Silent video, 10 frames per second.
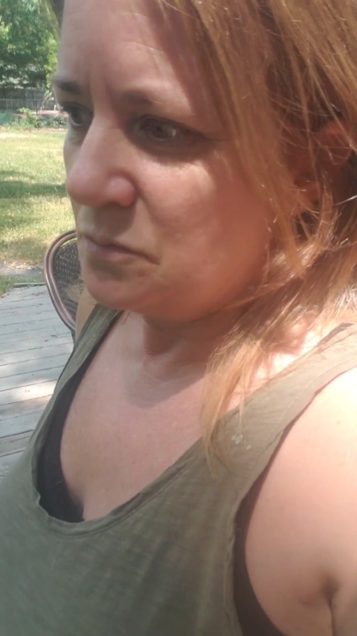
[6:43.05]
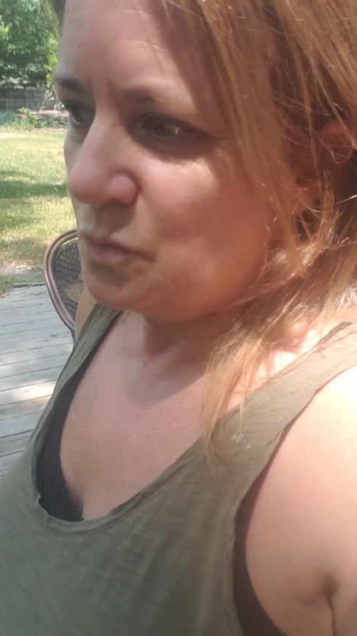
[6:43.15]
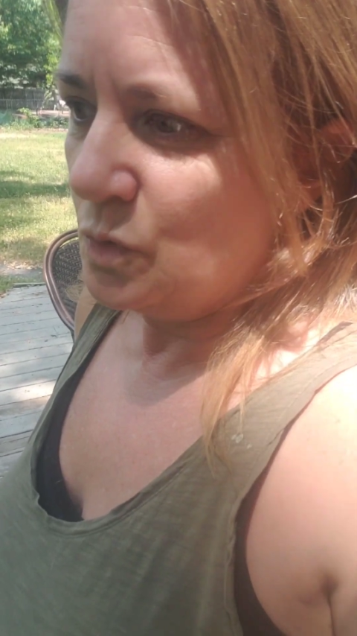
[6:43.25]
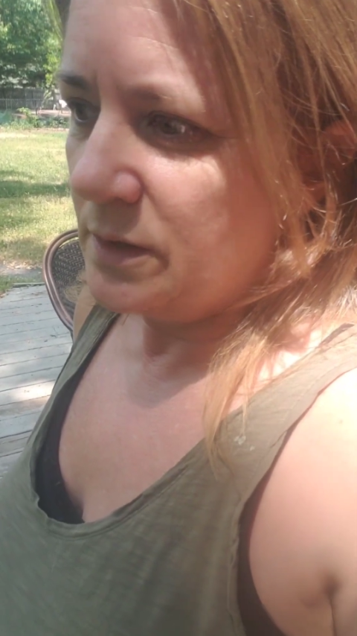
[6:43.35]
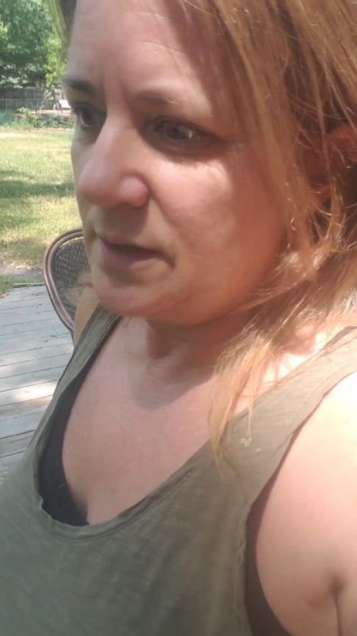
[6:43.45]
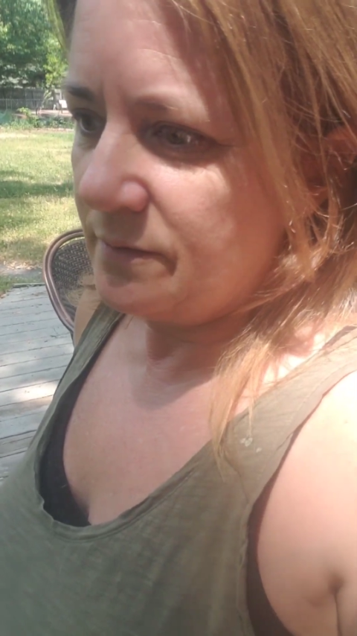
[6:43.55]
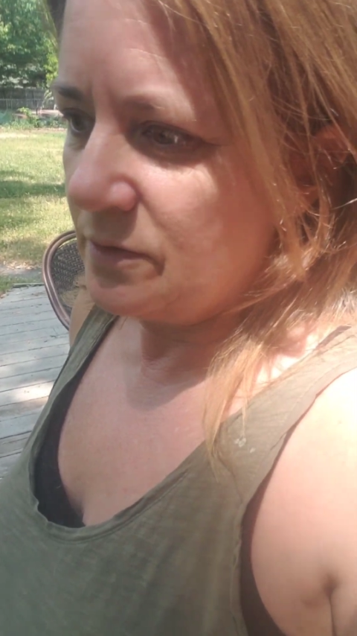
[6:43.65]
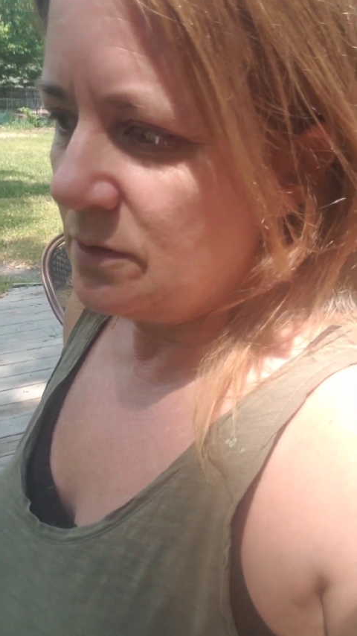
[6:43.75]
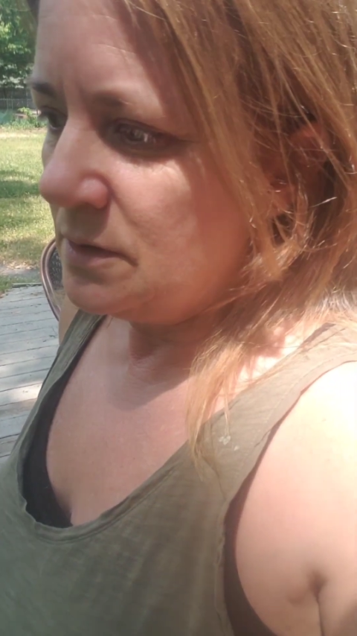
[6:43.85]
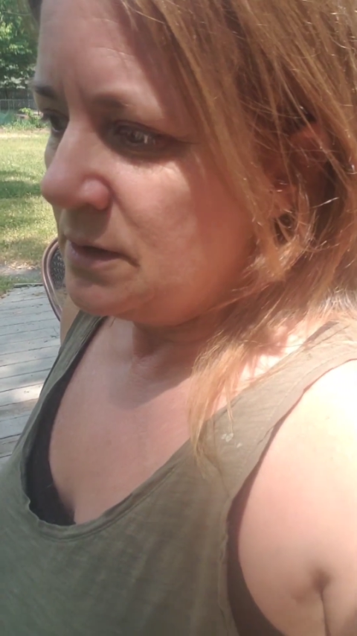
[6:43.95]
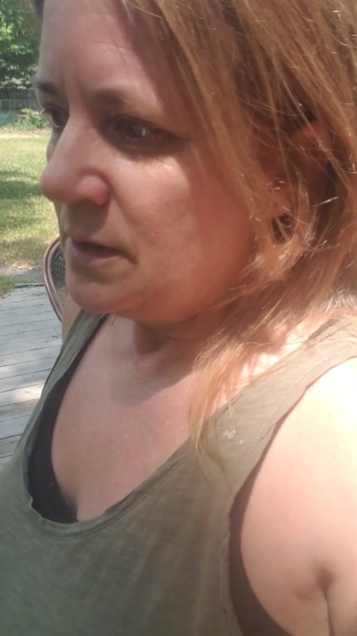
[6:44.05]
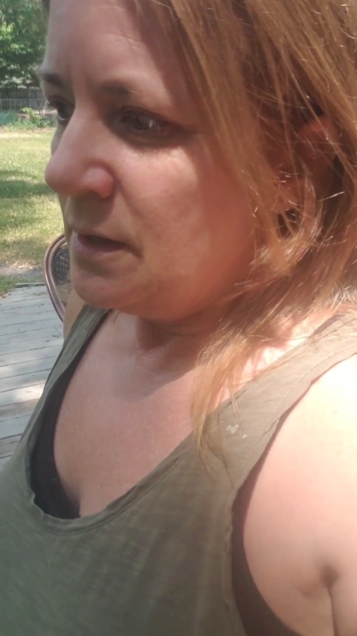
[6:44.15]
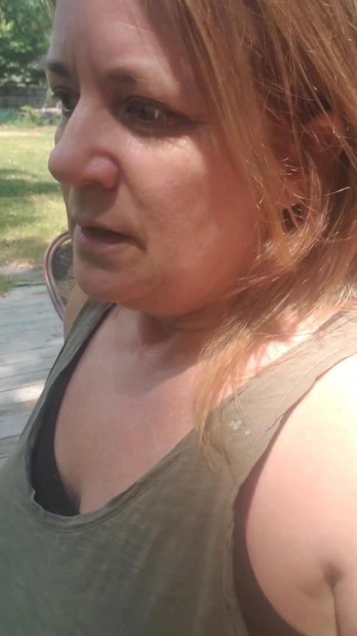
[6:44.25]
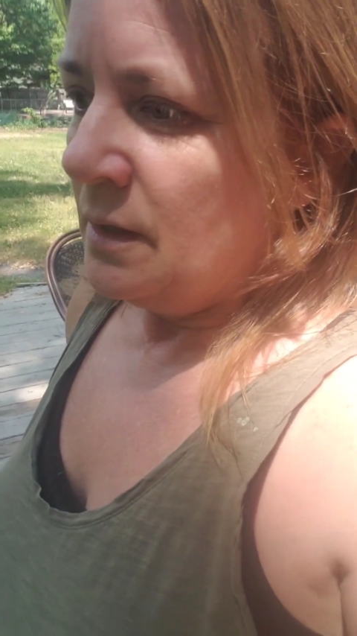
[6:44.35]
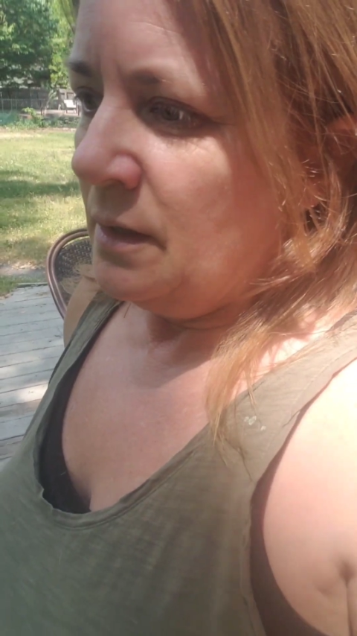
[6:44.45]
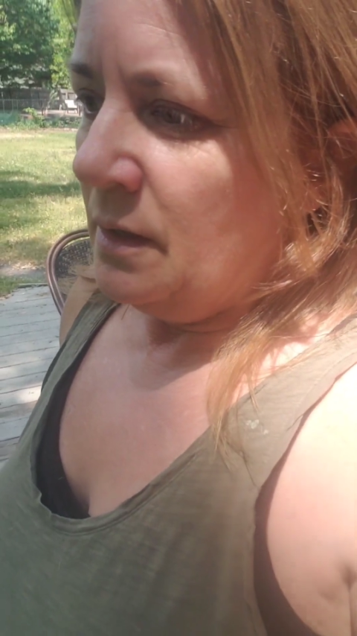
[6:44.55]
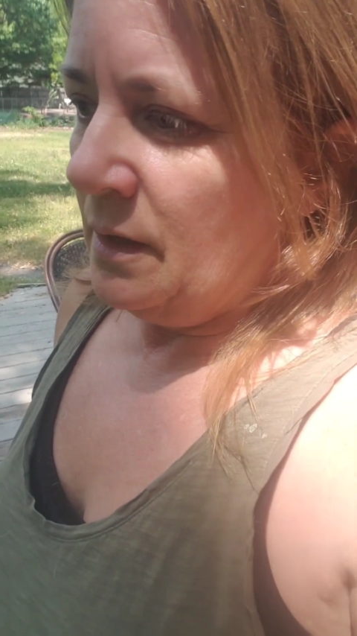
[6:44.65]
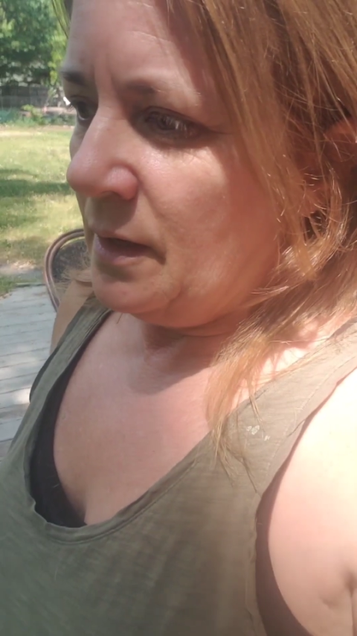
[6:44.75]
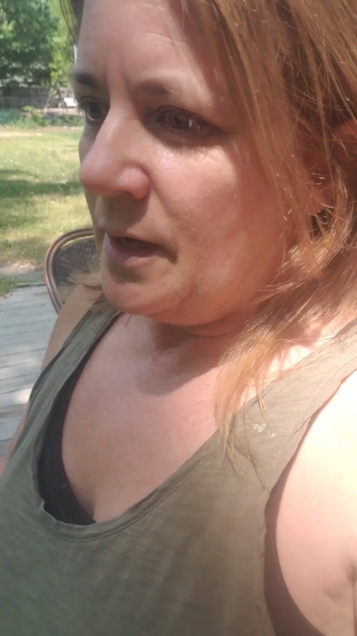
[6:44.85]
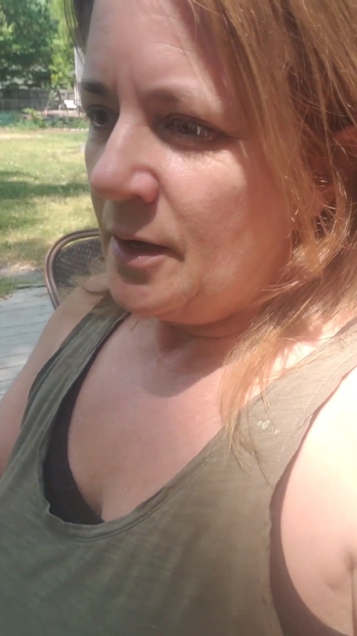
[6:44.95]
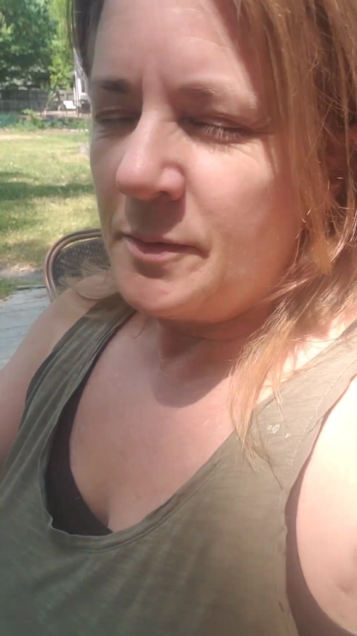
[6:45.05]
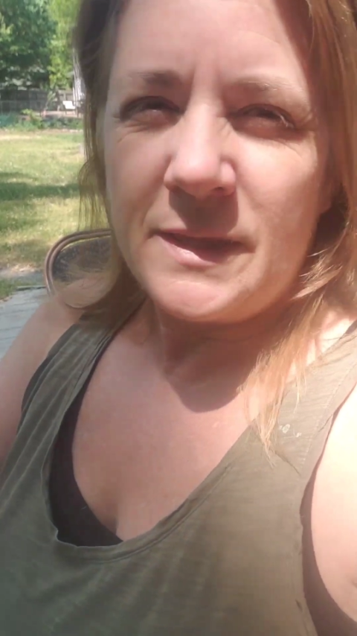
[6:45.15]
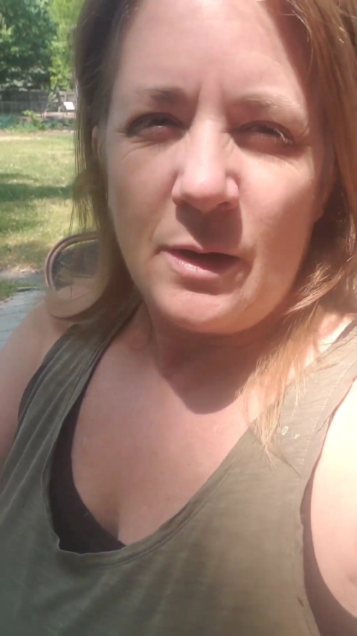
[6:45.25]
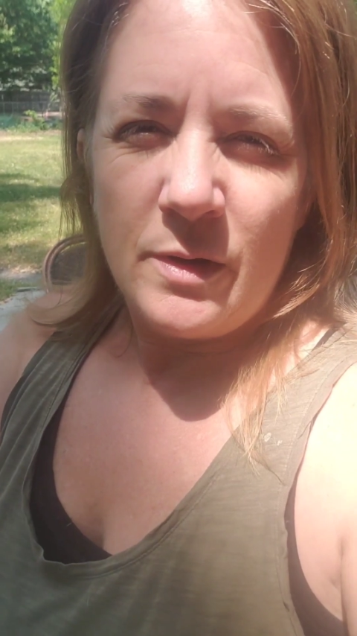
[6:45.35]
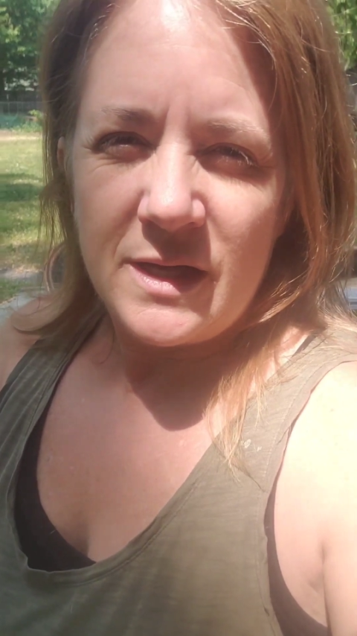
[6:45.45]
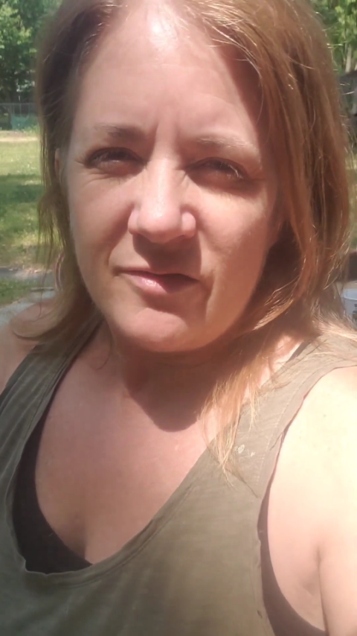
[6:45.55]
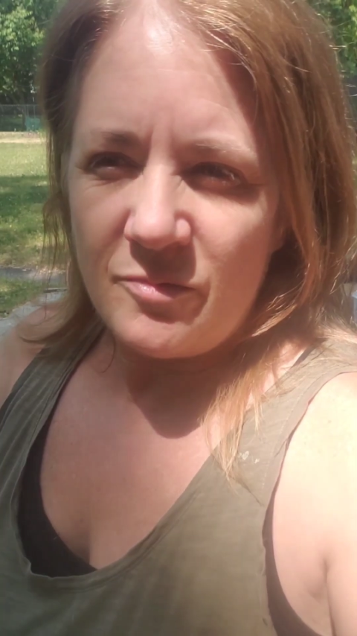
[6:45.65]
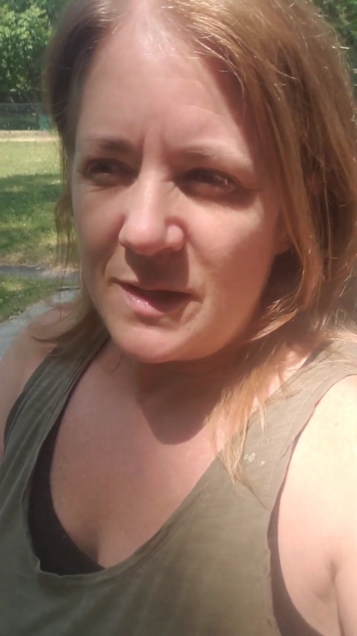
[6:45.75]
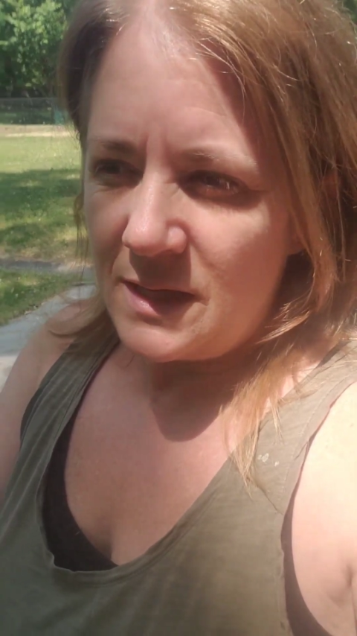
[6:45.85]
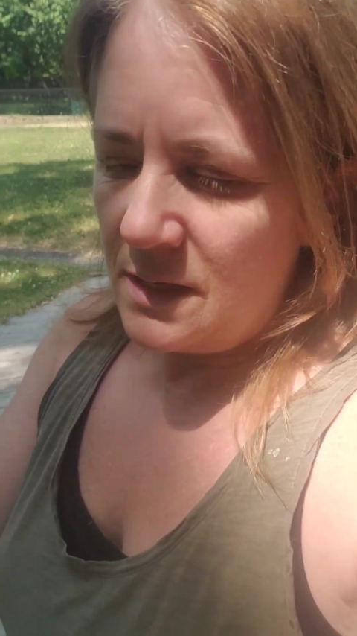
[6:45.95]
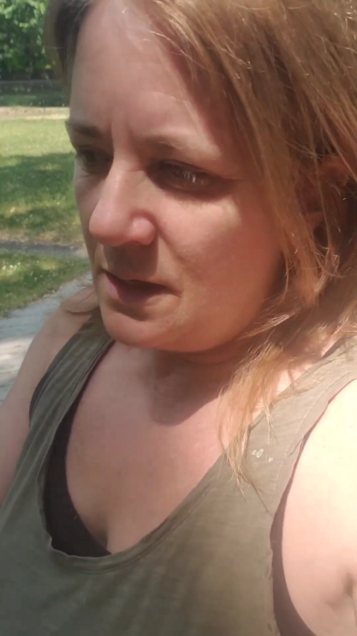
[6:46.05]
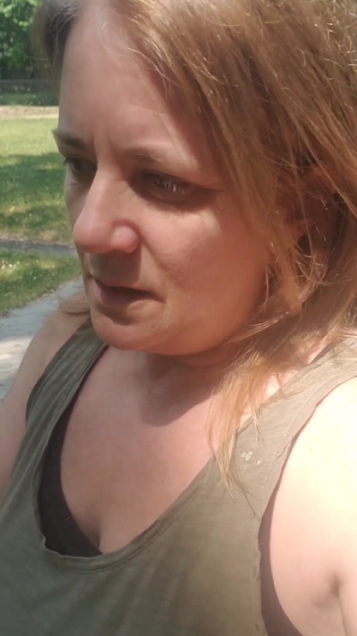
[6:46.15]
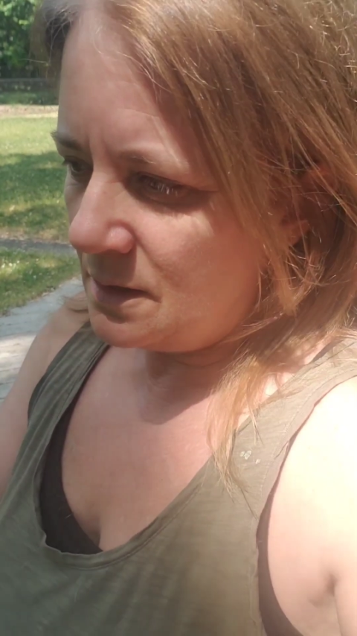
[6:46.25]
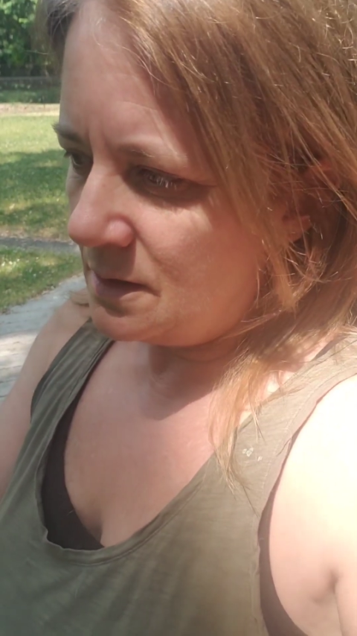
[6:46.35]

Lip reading: whatever. But that would give me